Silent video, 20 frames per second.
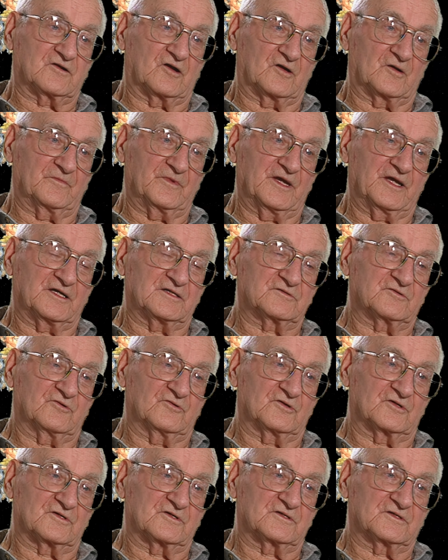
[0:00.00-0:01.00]
Army
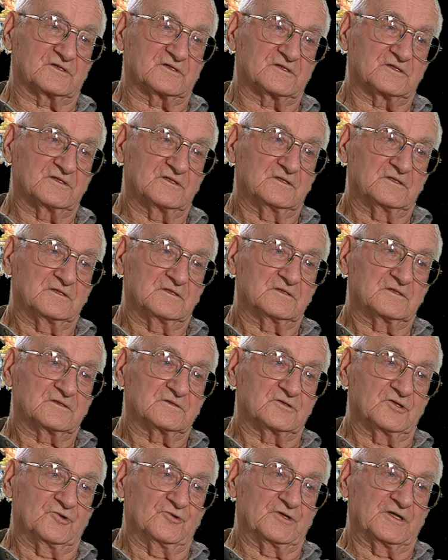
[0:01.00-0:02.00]
Headquarters,
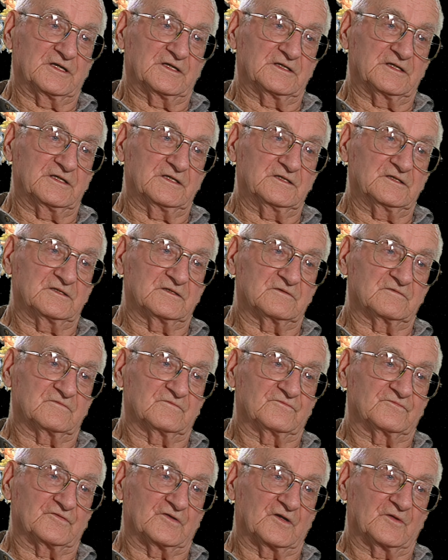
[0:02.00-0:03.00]
New Guinea and
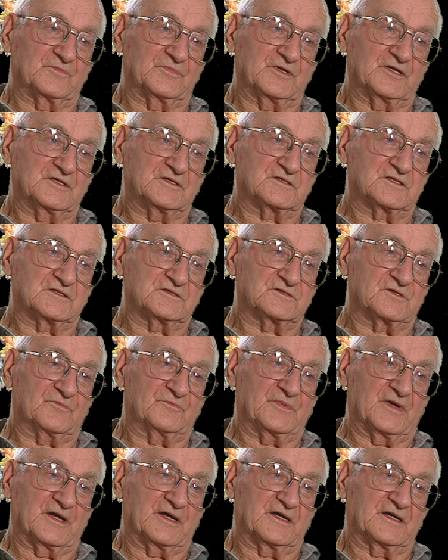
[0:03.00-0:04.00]
Philippines and
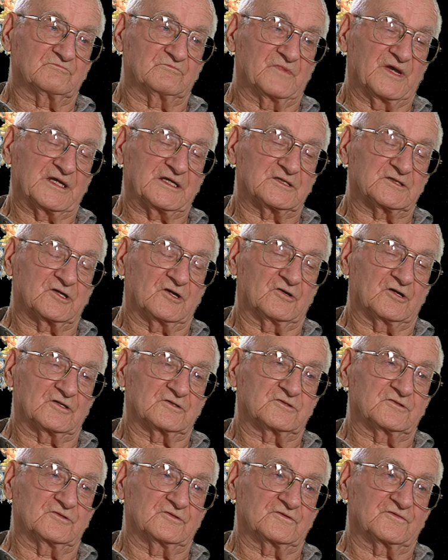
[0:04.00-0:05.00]
Japan, making
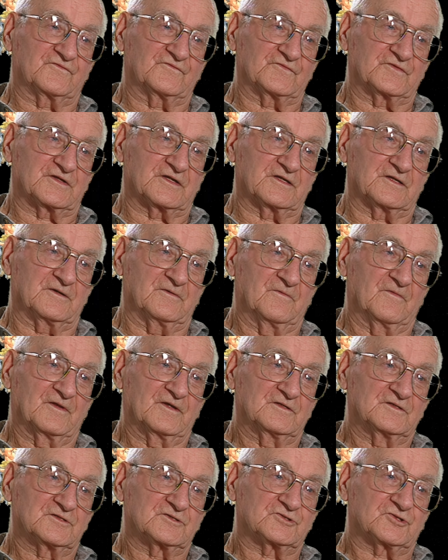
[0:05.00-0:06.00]
cartoons for the
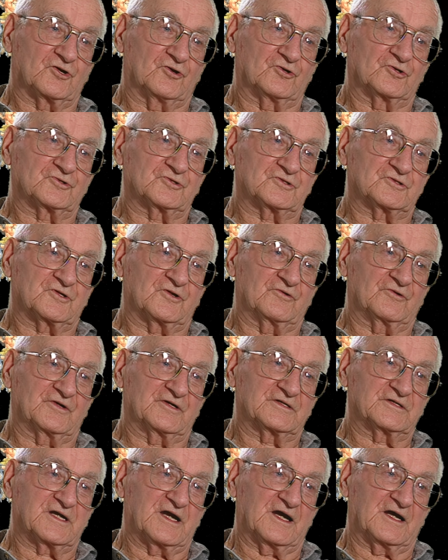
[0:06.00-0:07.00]
soldiers who were
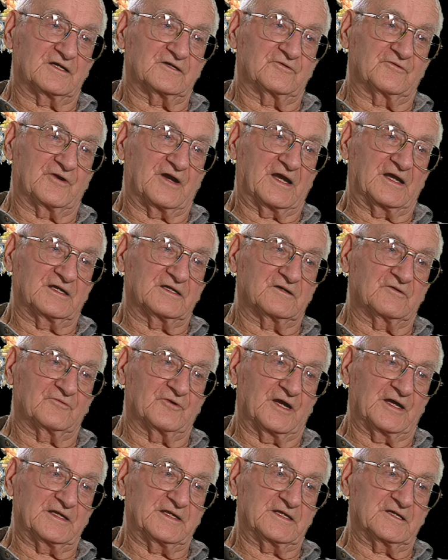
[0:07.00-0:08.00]
tired of
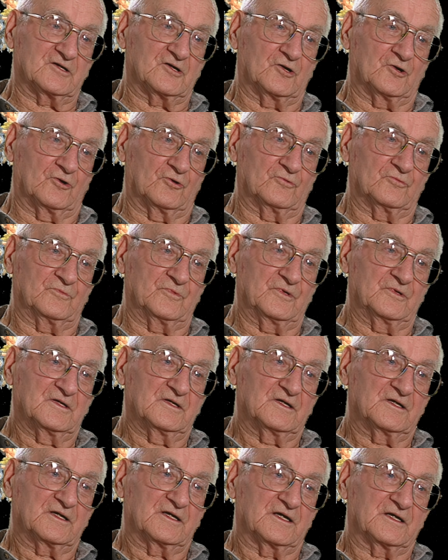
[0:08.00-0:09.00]
riding home.
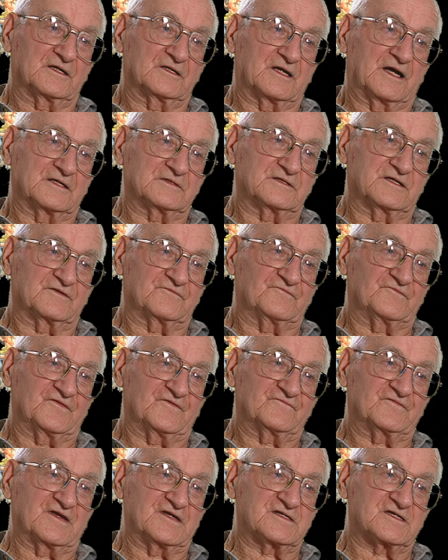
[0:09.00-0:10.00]
And I'd get
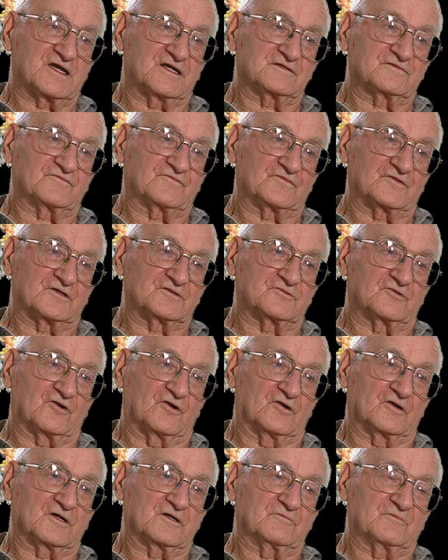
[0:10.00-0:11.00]
50 cents for a
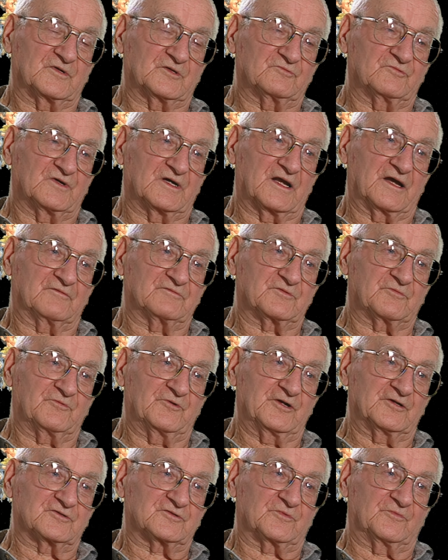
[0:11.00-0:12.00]
drawing, but when I was
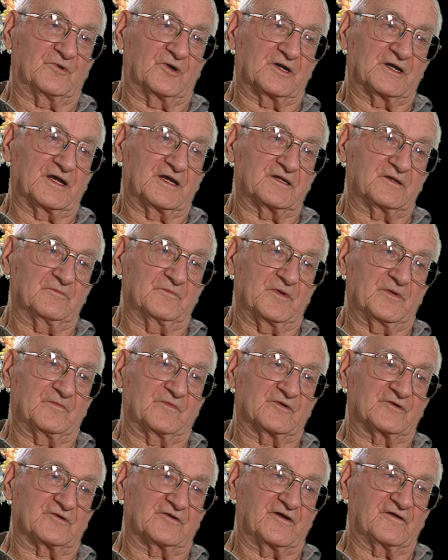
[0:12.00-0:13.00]
real smart, I had a
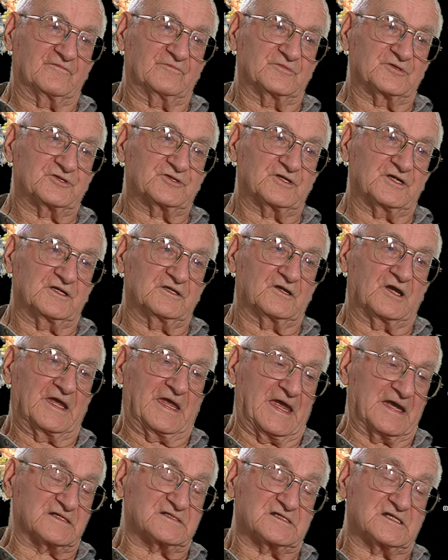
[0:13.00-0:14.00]
mimeograph machine,
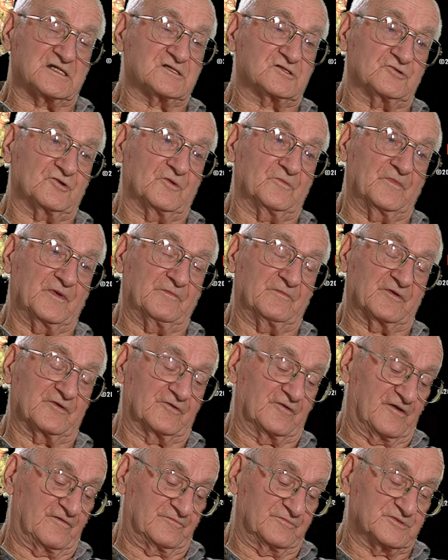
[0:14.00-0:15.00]
access to a
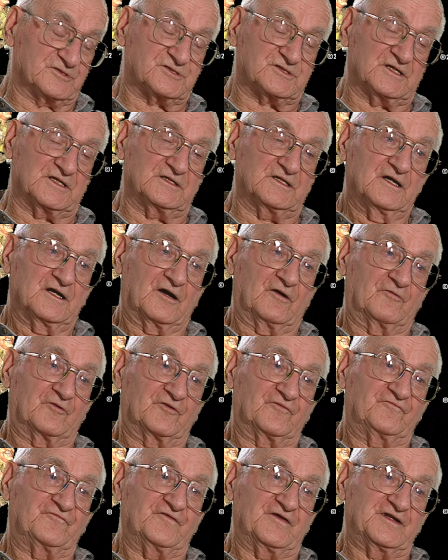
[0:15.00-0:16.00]
mimeograph machine. I would
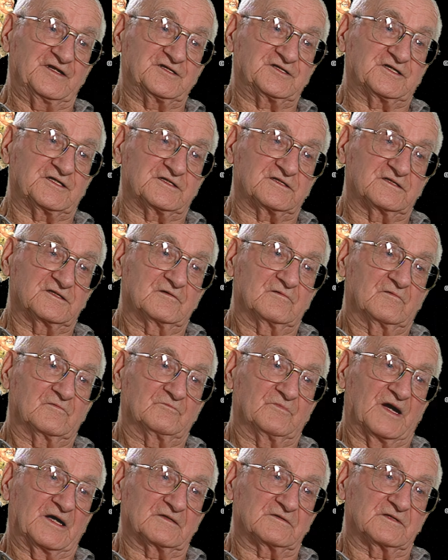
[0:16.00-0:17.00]
finish it
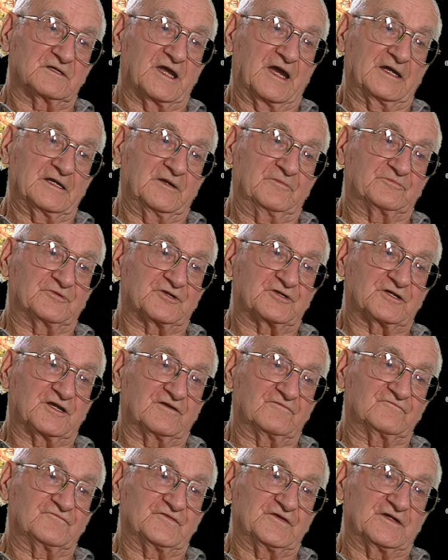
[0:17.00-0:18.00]
about
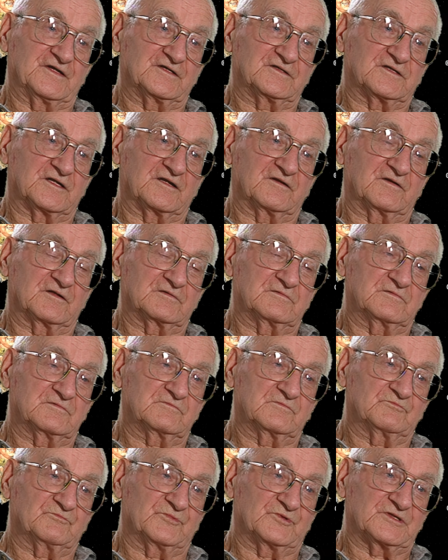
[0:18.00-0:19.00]
90% finished and
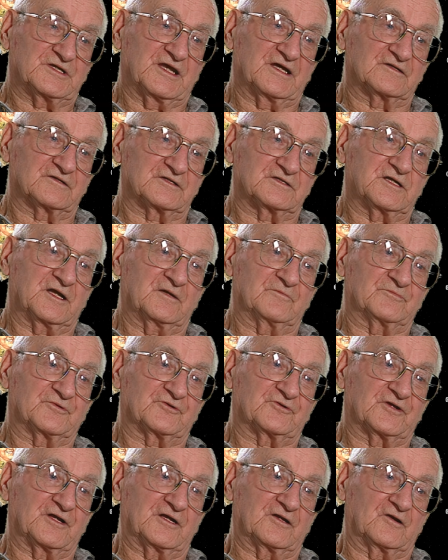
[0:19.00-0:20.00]
put the other
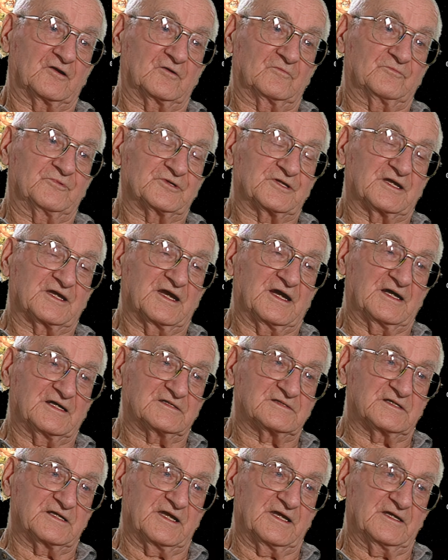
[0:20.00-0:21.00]
10% on, put the
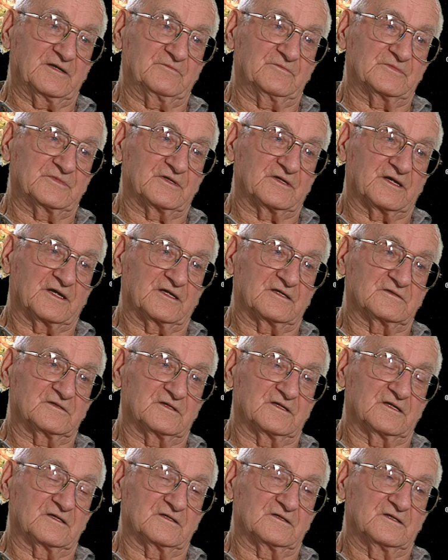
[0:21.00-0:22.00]
guy's name
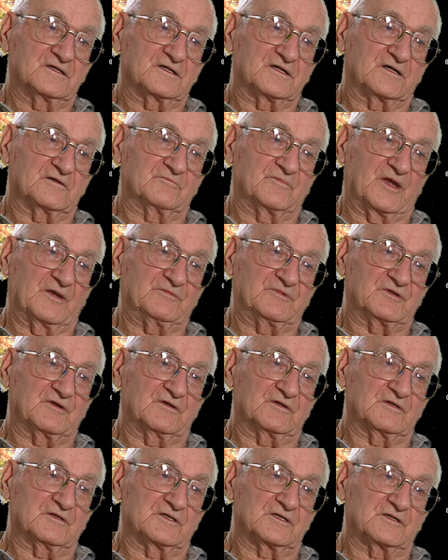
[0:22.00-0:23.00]
and maybe
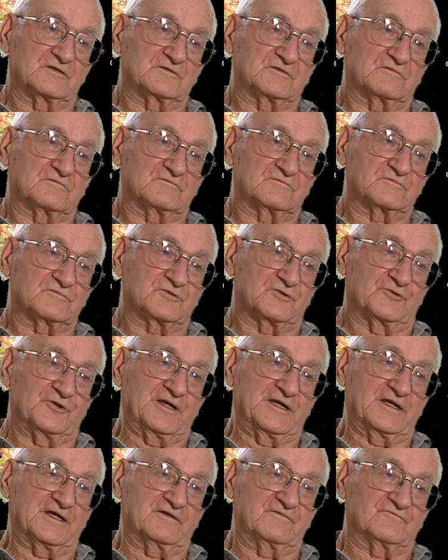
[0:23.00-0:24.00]
a little
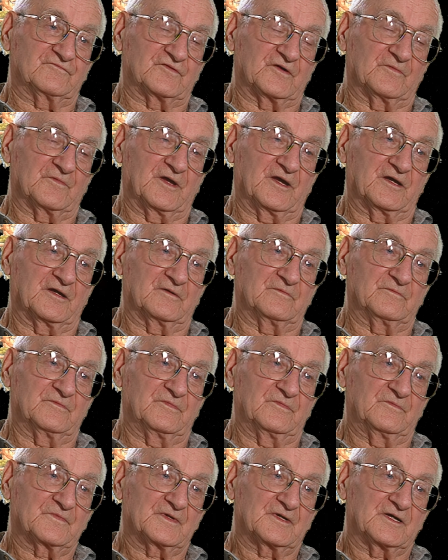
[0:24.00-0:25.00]
greeting from
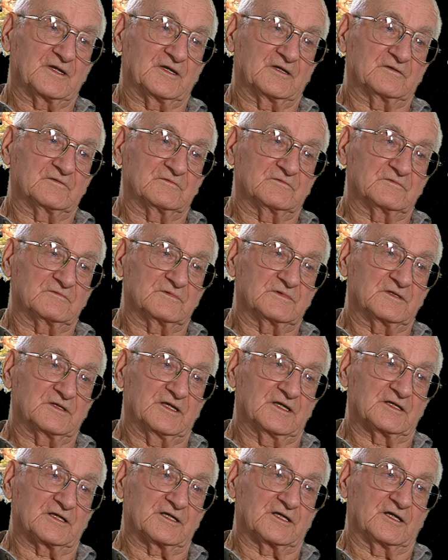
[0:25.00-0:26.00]
him, and
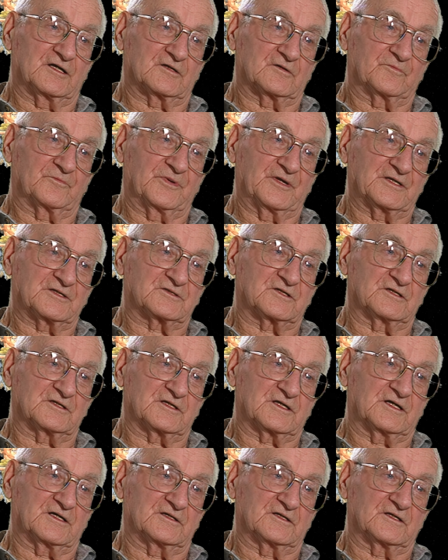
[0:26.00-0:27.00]
get a colored pencil
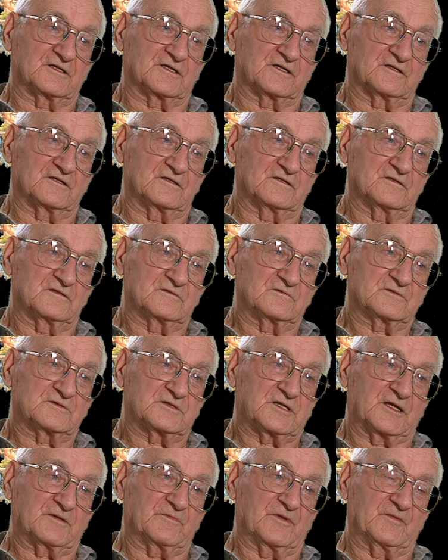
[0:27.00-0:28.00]
to color a little.
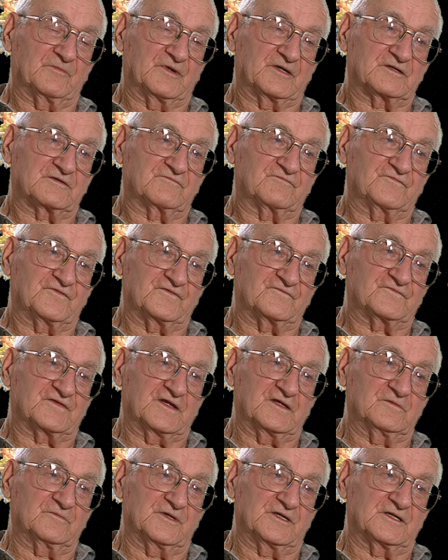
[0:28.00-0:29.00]
Take me about
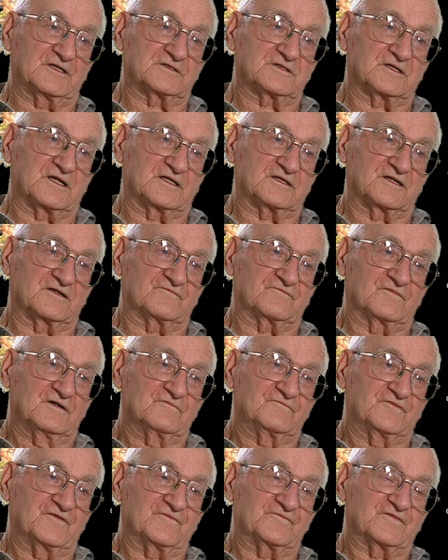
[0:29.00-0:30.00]
15 minutes, and I'd get
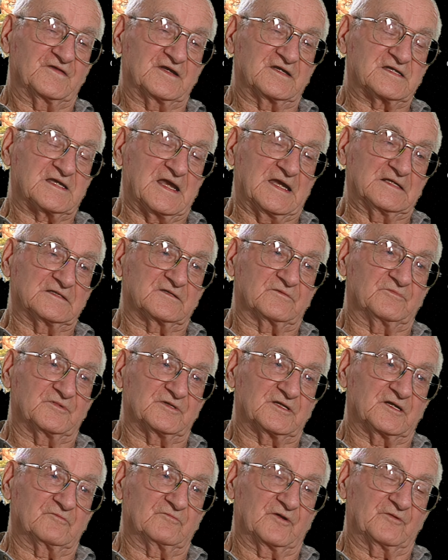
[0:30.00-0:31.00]
50 cents.
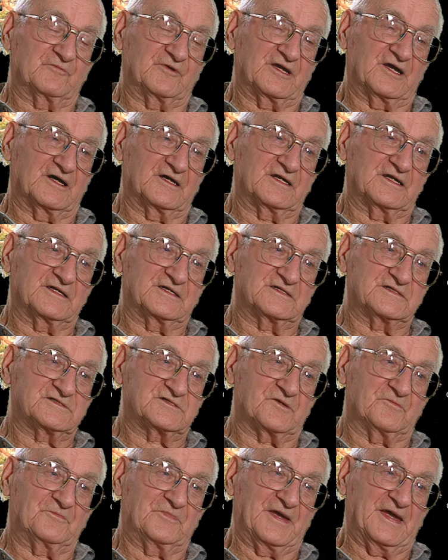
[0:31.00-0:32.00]
But then when we got into
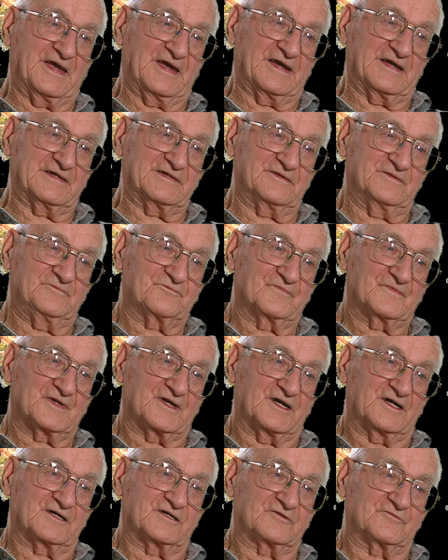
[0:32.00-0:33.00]
Japan,
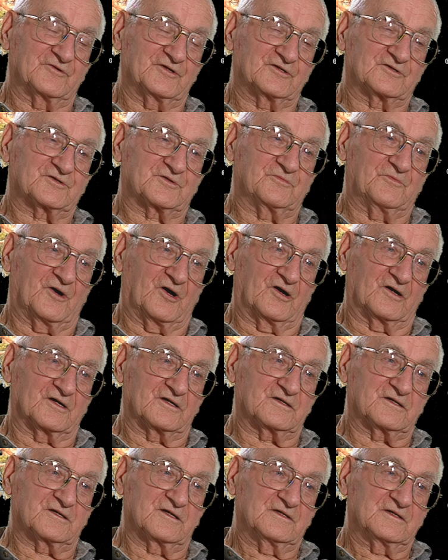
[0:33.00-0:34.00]
I got real
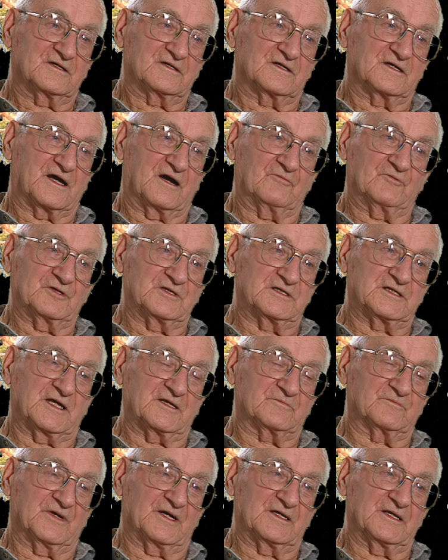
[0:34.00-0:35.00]
smart. I wouldn't
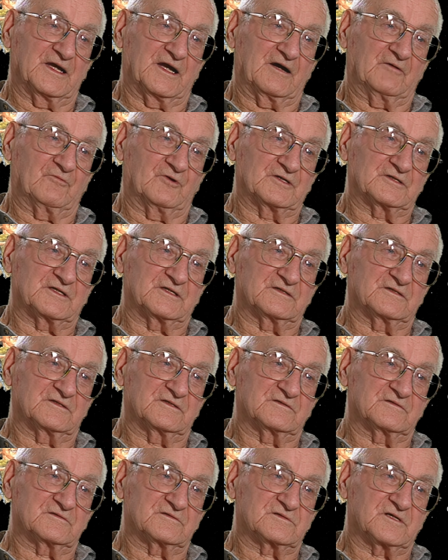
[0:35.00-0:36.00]
take money. I
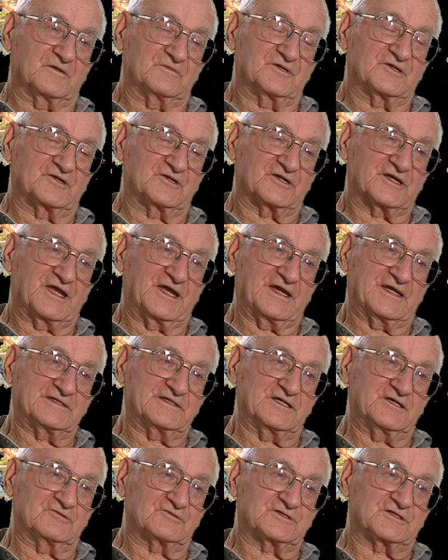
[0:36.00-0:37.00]
wanted some of their
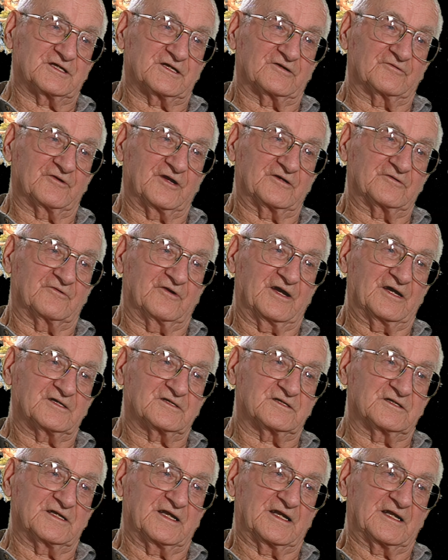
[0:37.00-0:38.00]
candy or cigarette
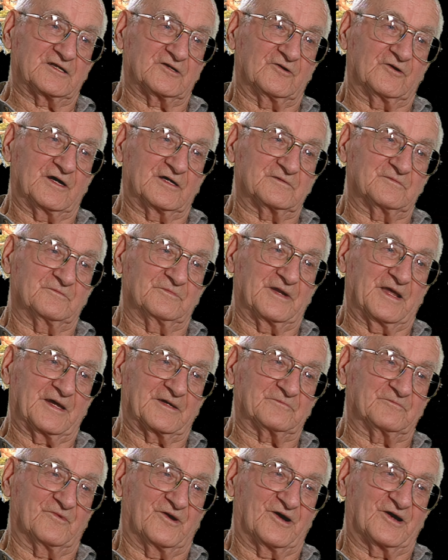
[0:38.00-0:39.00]
ration, and then I'd go out and
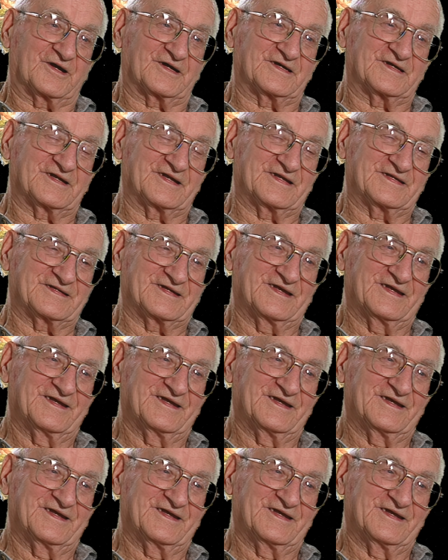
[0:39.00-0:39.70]
black market it